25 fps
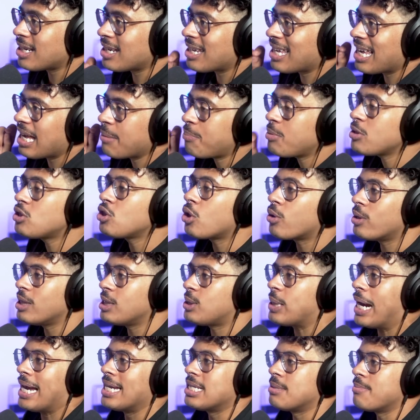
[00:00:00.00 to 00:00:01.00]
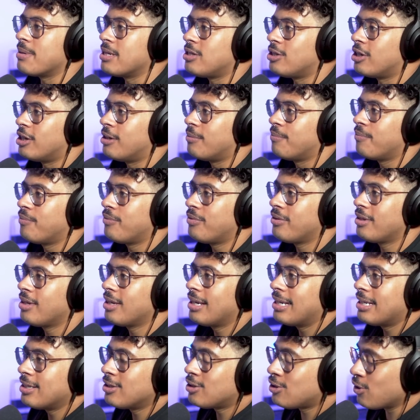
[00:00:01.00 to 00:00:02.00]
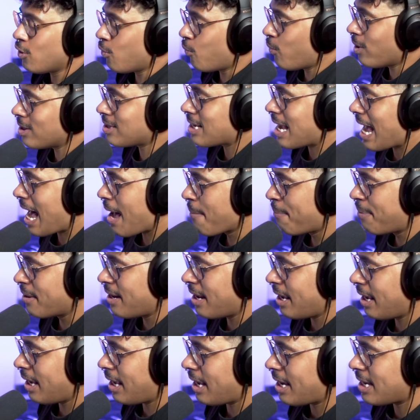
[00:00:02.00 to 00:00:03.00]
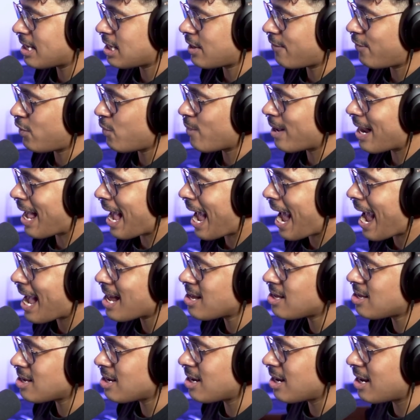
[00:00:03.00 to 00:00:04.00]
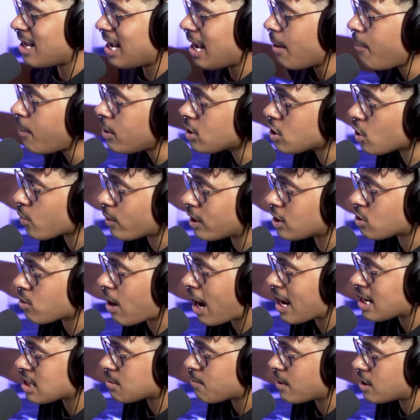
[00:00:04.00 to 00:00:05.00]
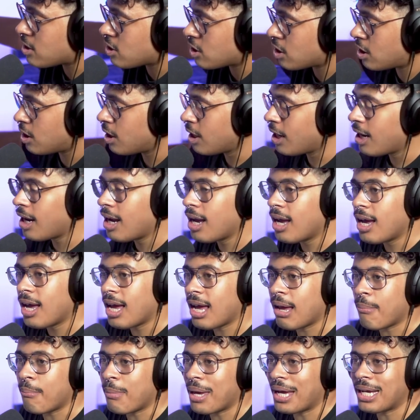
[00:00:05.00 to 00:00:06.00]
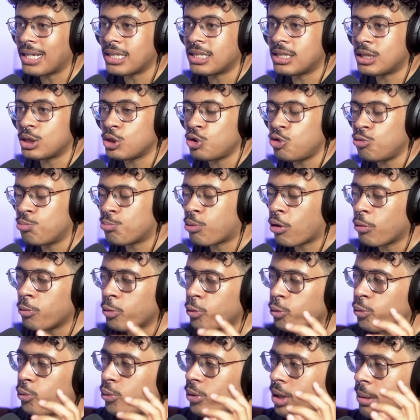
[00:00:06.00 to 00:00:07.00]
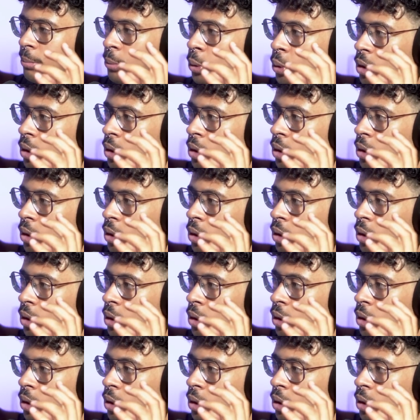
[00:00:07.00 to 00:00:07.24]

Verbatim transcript: an inhibitory transmitter. Yeah. So what's happening is if you enhance an inhibitory transmitter, it makes you probably